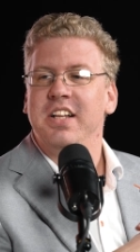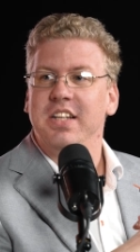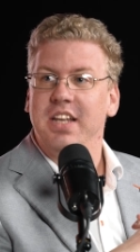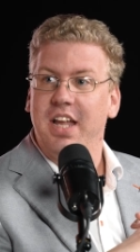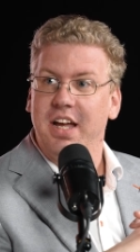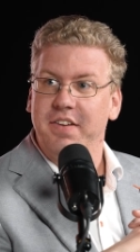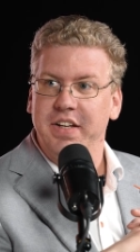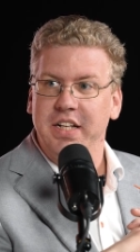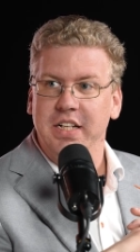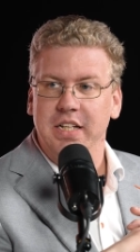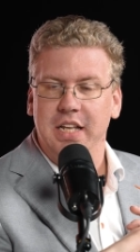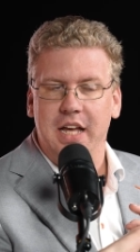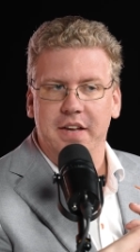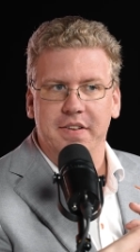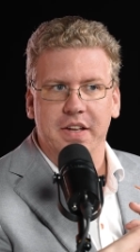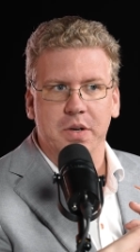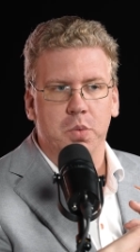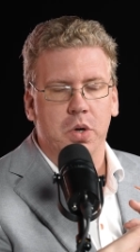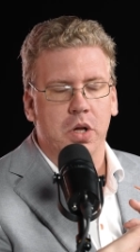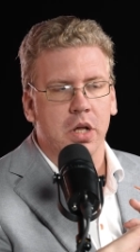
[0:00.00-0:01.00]
Love
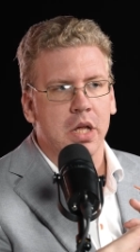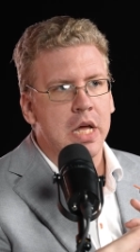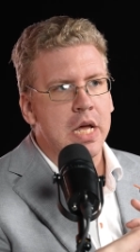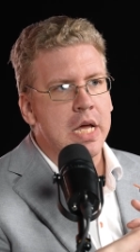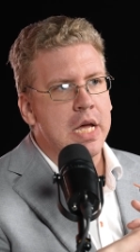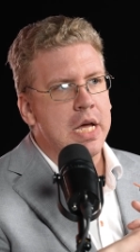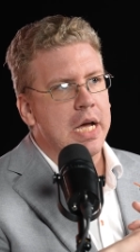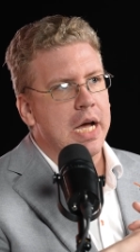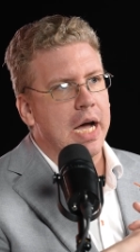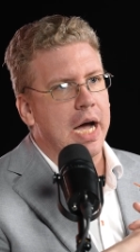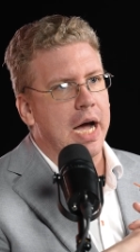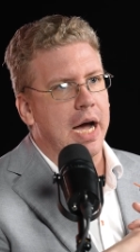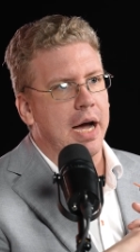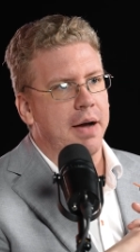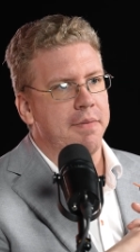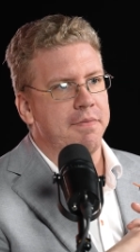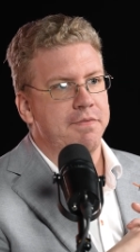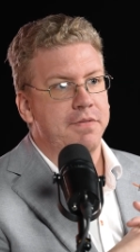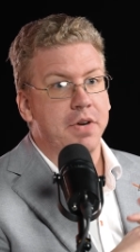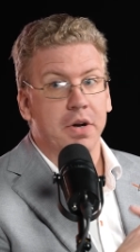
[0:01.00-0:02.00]
it. Well,
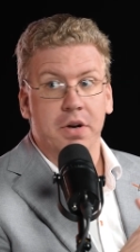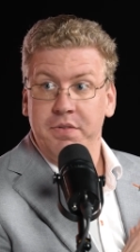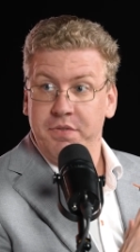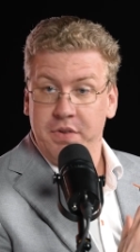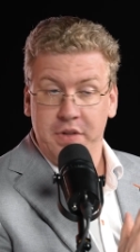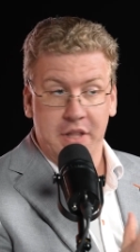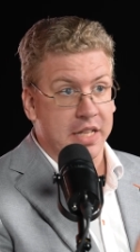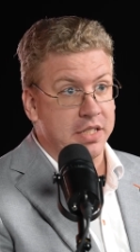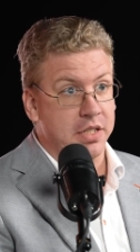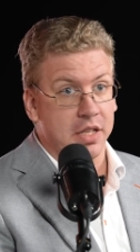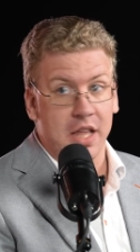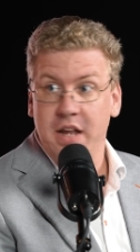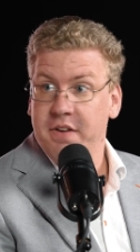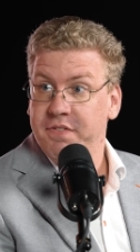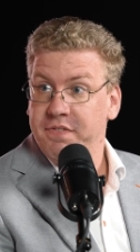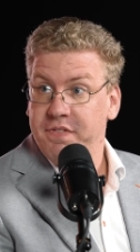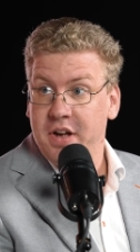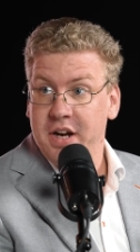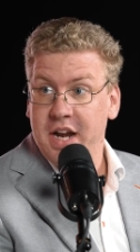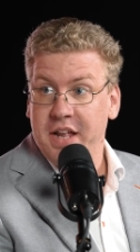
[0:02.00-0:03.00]
that's a lot of
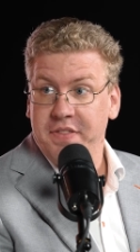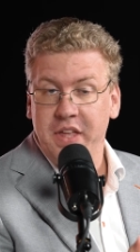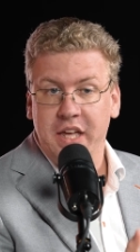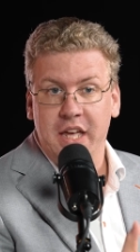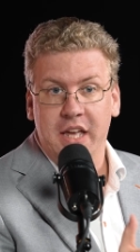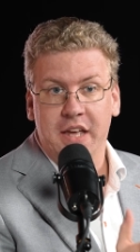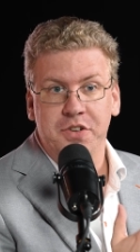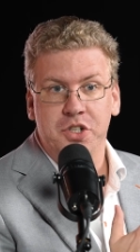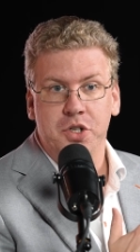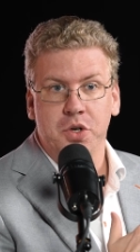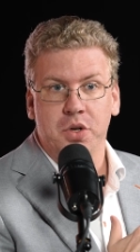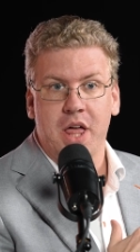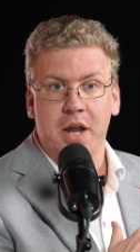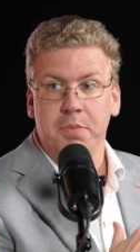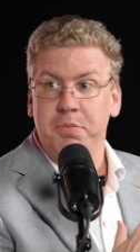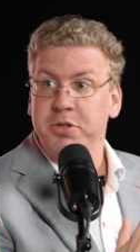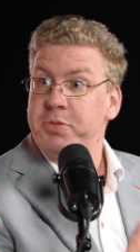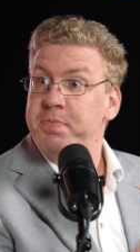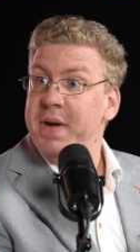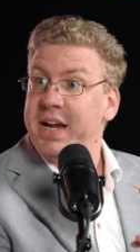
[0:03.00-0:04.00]
fun. I think it gives you a lot of
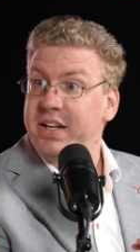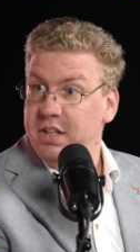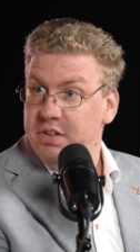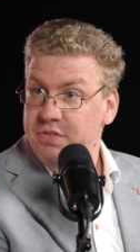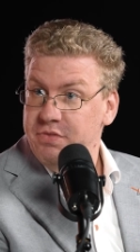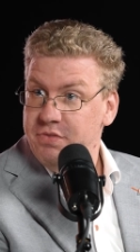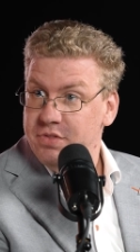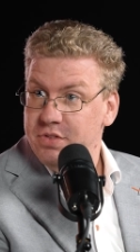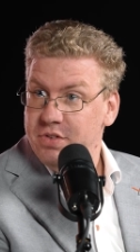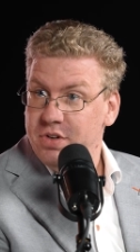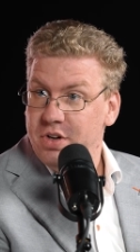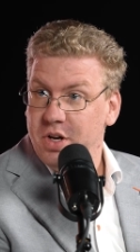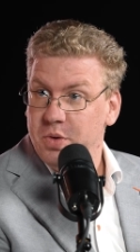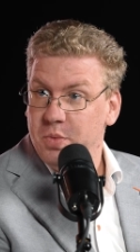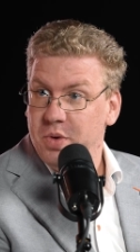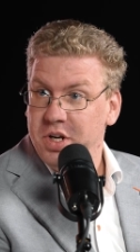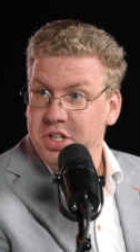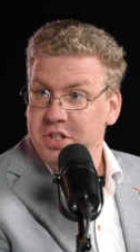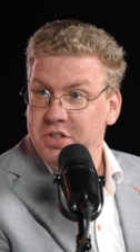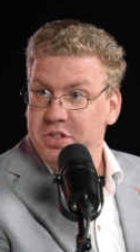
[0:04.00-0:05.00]
perspective on
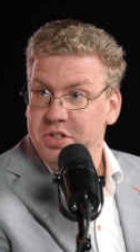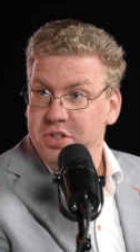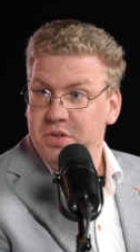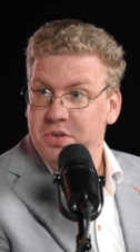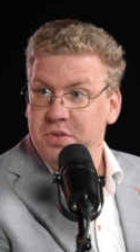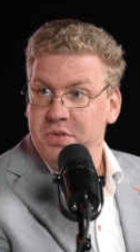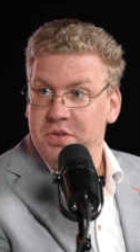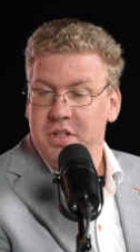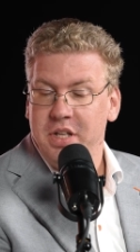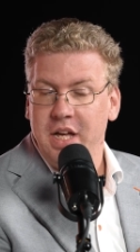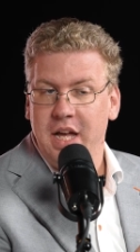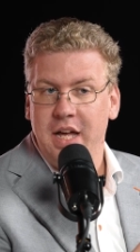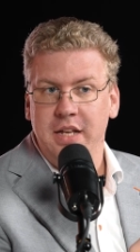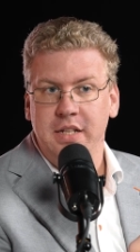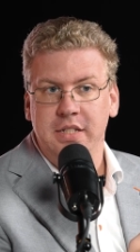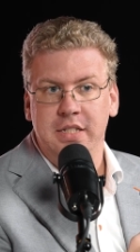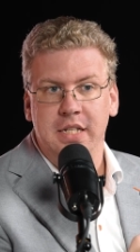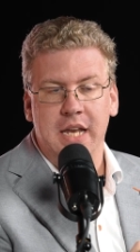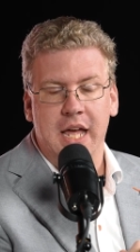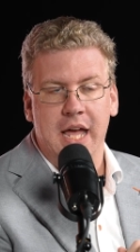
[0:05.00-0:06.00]
what you do
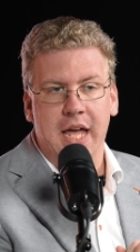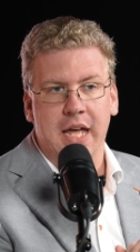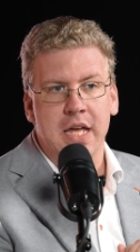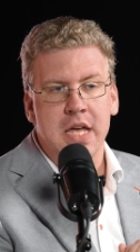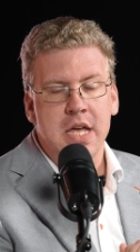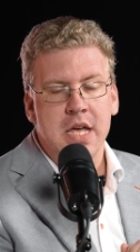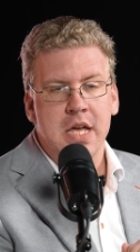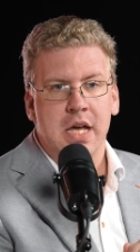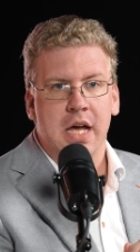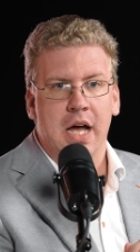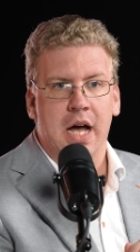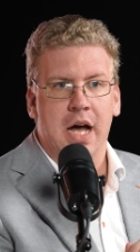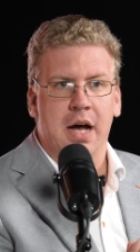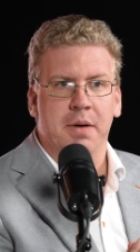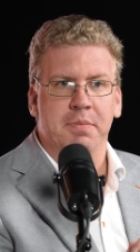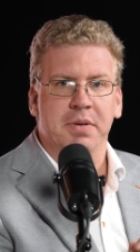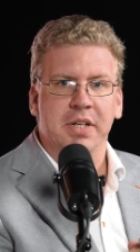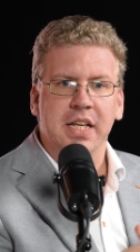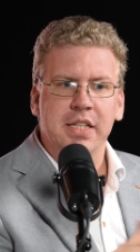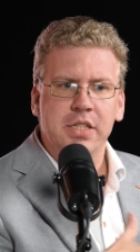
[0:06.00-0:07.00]
today.
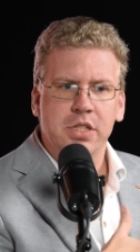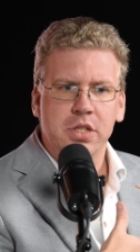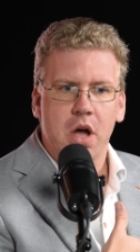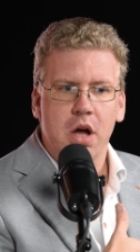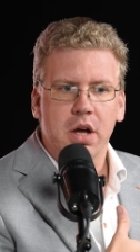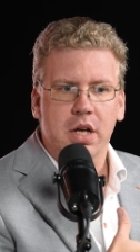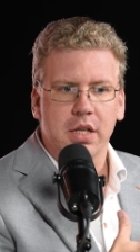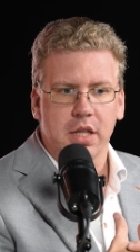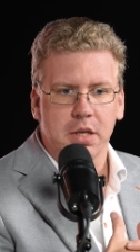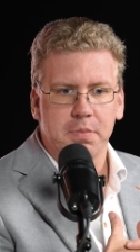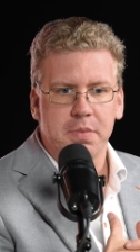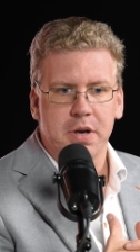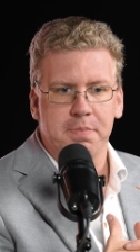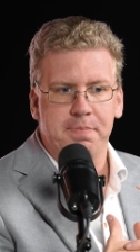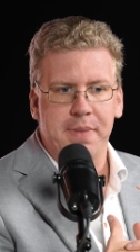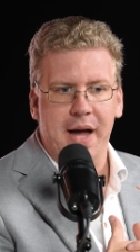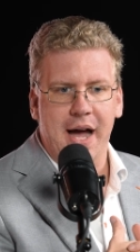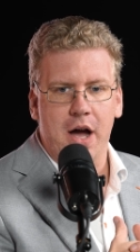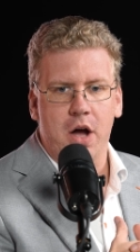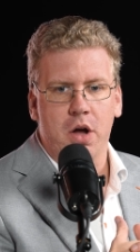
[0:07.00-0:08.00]
But let's talk a little bit
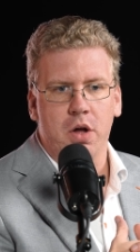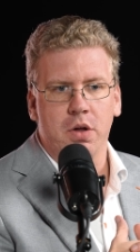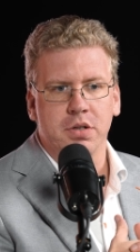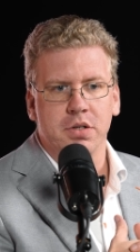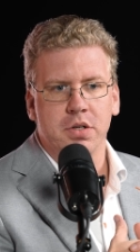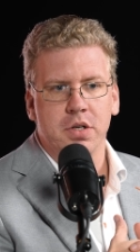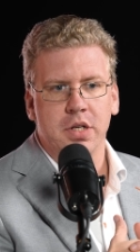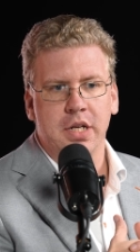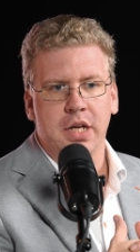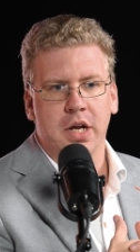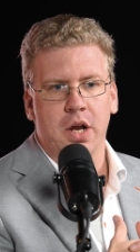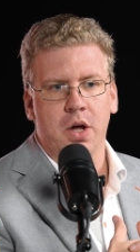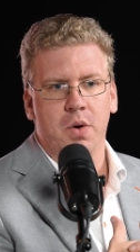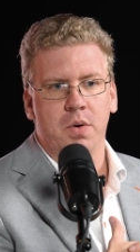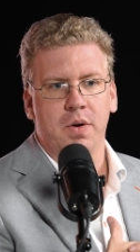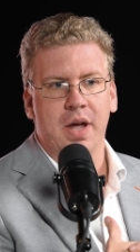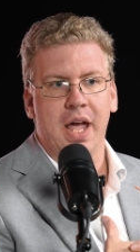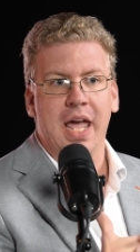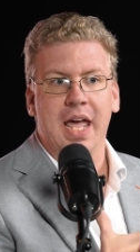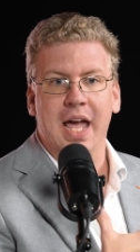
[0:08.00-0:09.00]
about
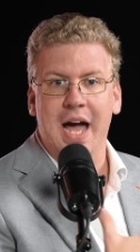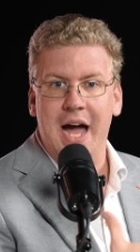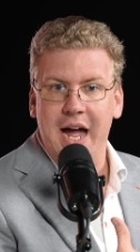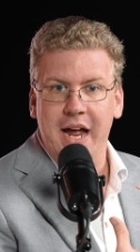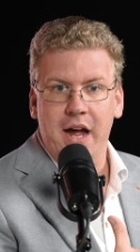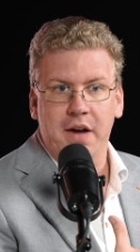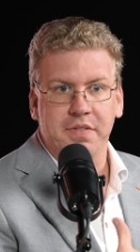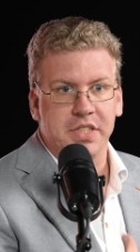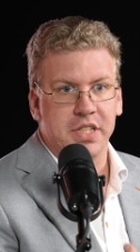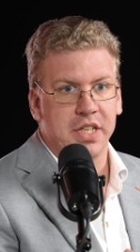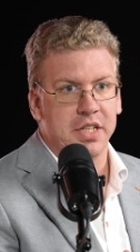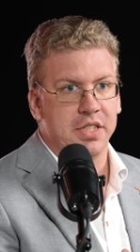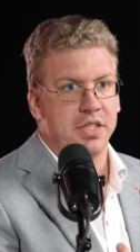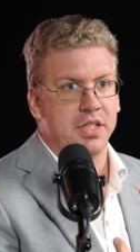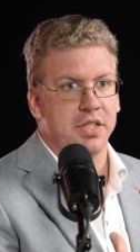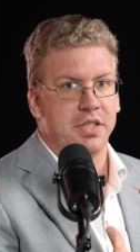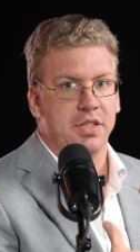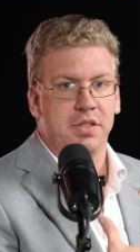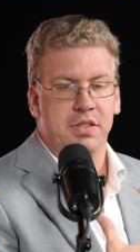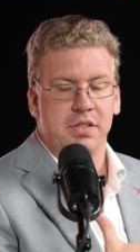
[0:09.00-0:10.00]
AI. Obviously,
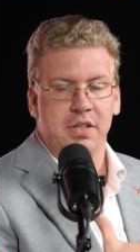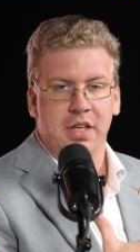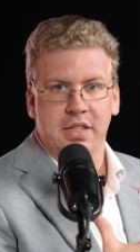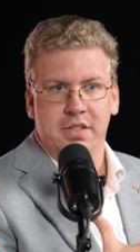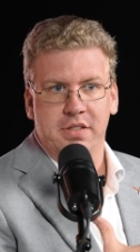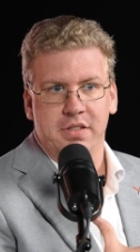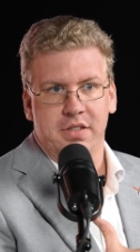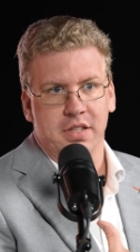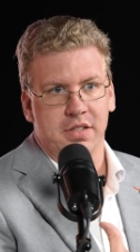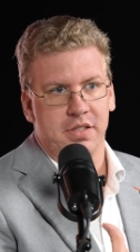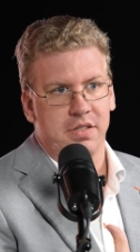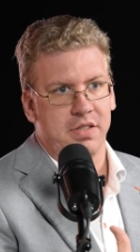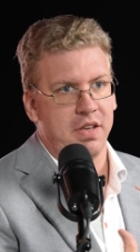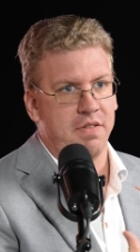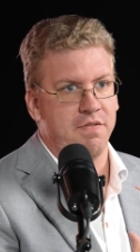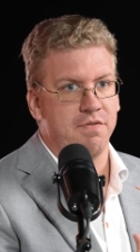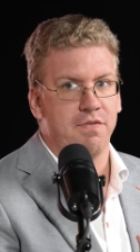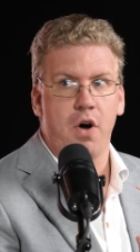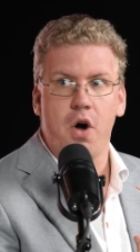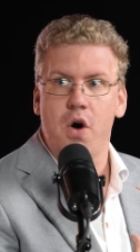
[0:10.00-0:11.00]
it's this
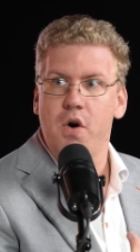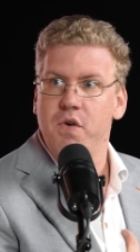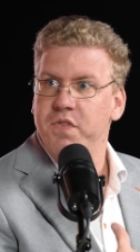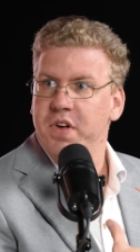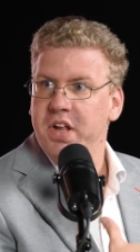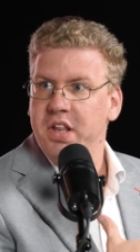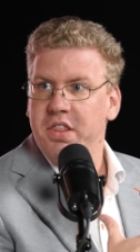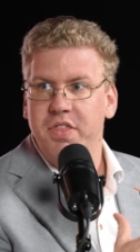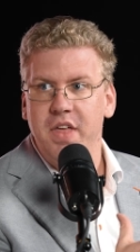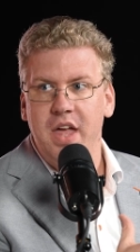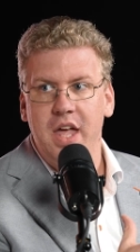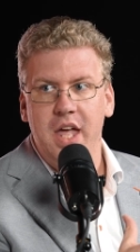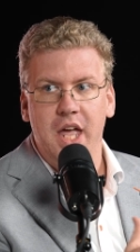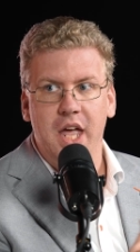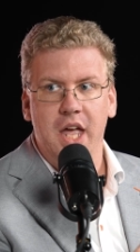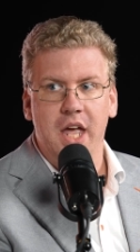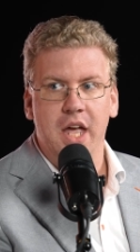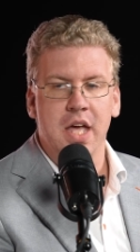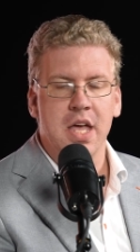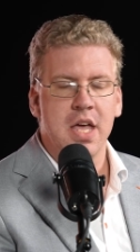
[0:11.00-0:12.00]
evolving
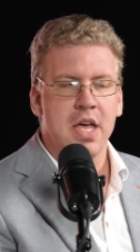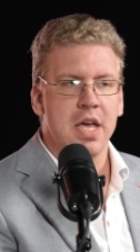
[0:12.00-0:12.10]
thing.